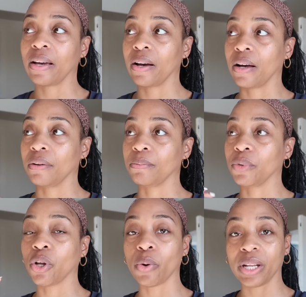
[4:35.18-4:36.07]
um,
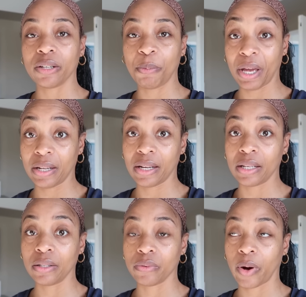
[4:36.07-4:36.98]
low
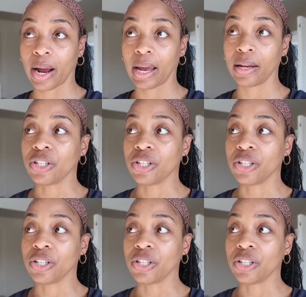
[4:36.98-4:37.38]
independence, right?